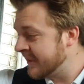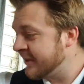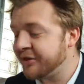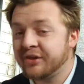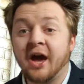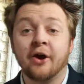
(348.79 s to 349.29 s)

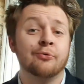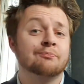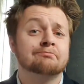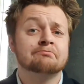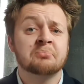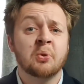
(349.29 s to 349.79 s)
So,
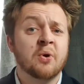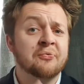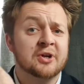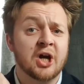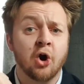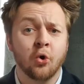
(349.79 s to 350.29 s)
we've
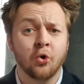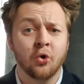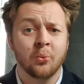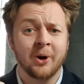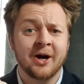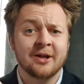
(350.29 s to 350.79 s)
read our
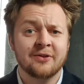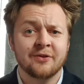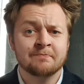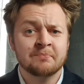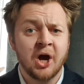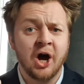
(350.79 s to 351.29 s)
or words,